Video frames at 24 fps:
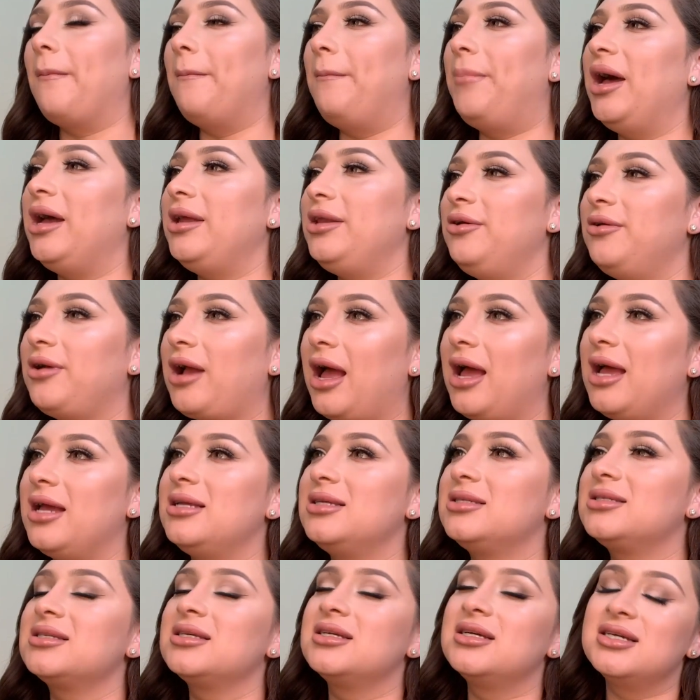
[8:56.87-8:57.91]
But you
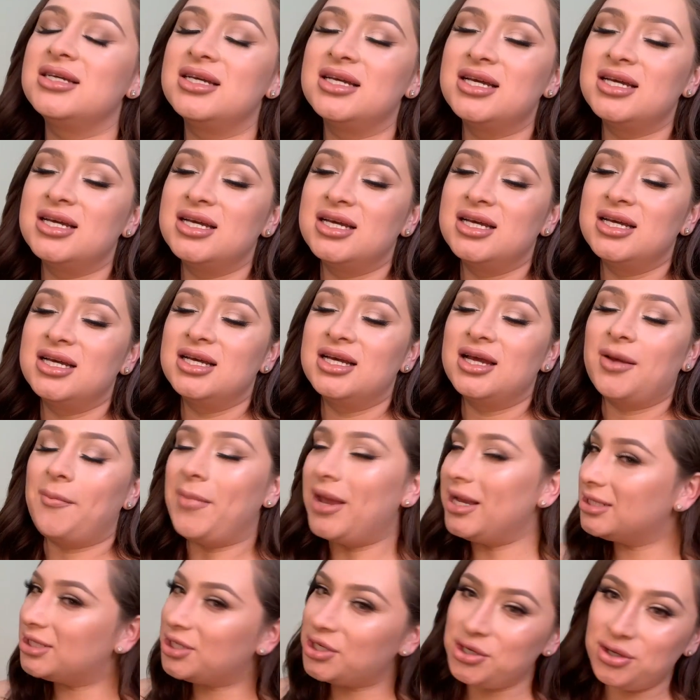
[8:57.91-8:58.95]
guys,
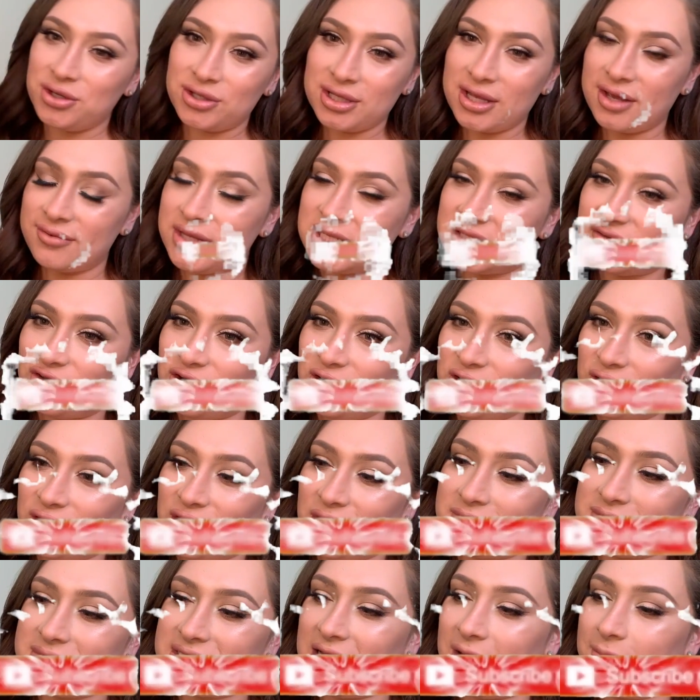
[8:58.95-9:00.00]
make sure you give this video a
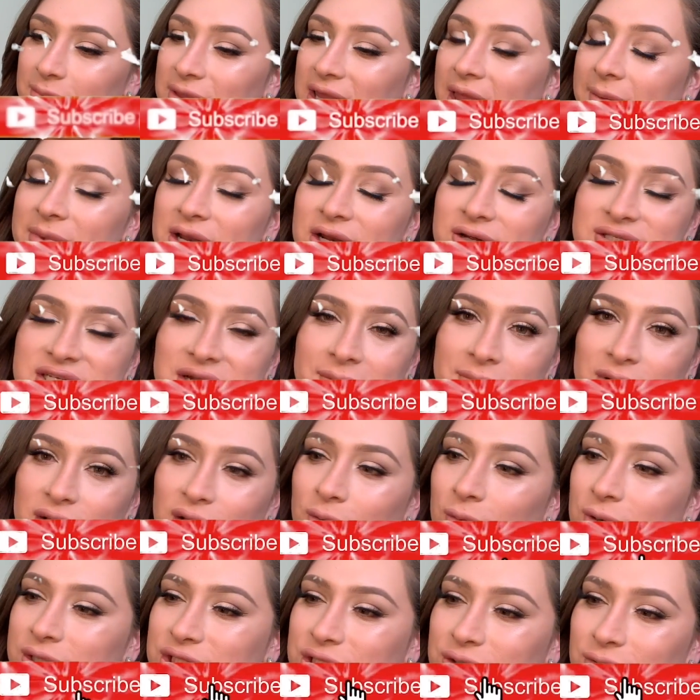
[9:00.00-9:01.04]
thumbs up. Let me know down below
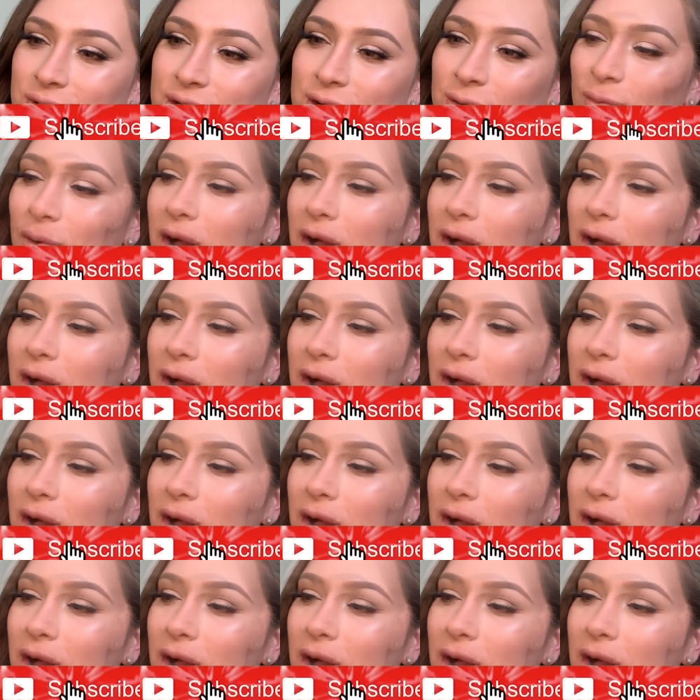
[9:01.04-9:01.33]
what you want to